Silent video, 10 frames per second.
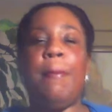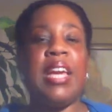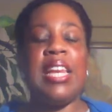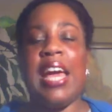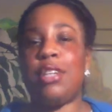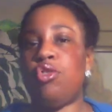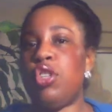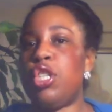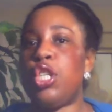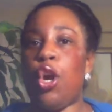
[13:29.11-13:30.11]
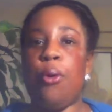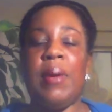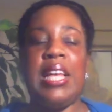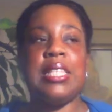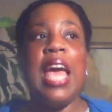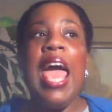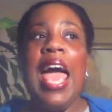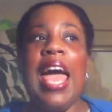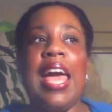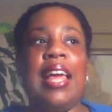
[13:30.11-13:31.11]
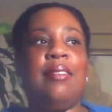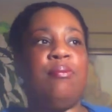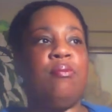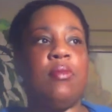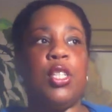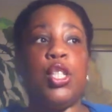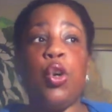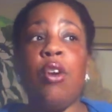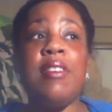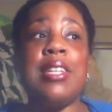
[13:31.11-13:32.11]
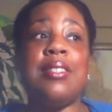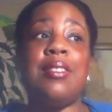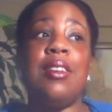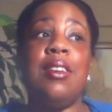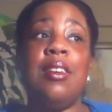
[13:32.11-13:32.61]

being extra determined, and Taurus,